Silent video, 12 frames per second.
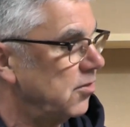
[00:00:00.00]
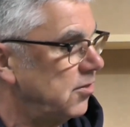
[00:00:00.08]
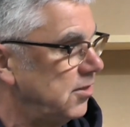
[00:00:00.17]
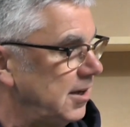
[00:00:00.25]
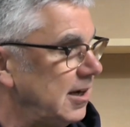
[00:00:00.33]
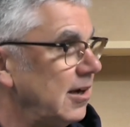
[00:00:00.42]

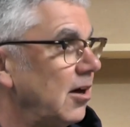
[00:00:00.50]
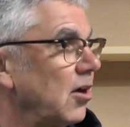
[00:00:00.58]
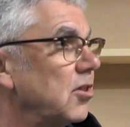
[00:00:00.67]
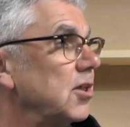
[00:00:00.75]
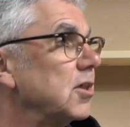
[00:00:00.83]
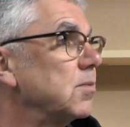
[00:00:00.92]
Really
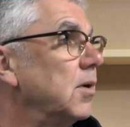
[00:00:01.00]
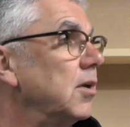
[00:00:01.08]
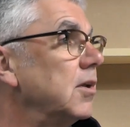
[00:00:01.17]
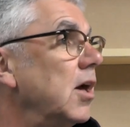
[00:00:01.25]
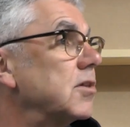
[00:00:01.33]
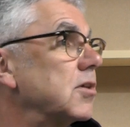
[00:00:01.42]
like this
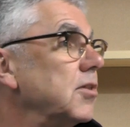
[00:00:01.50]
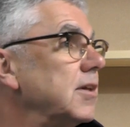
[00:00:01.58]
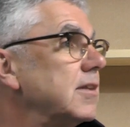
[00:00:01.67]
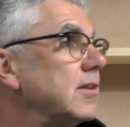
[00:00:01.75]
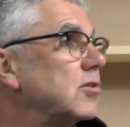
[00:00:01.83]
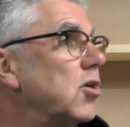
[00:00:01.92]
one. So
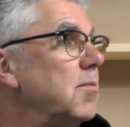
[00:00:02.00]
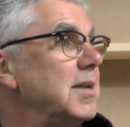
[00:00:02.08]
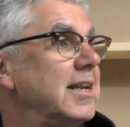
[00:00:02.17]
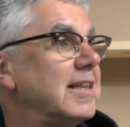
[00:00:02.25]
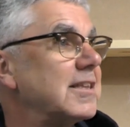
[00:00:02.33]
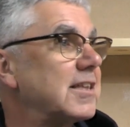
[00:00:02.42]
this is coming
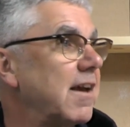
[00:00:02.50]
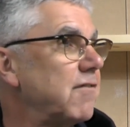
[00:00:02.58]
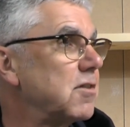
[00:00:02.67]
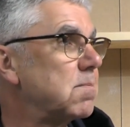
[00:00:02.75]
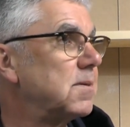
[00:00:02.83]
in 7th